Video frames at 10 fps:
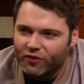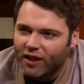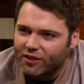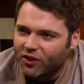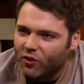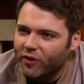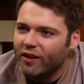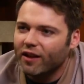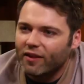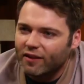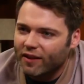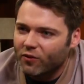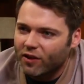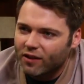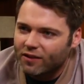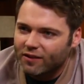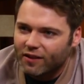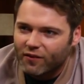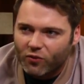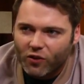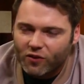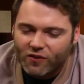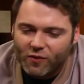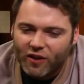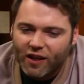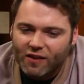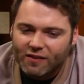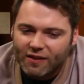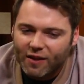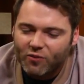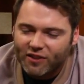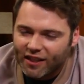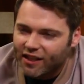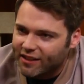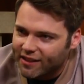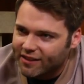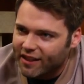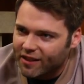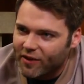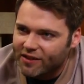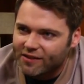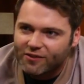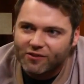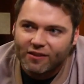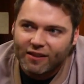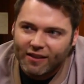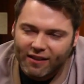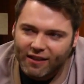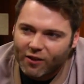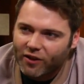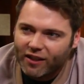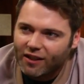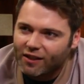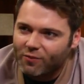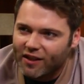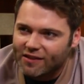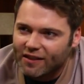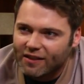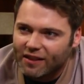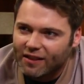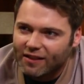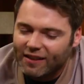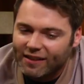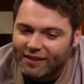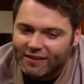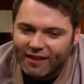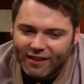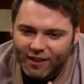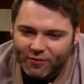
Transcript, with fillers: you not to go in. I think they want to give the role to someone else. And I pretended I didn't get the message, and I went in and met Sidney and ended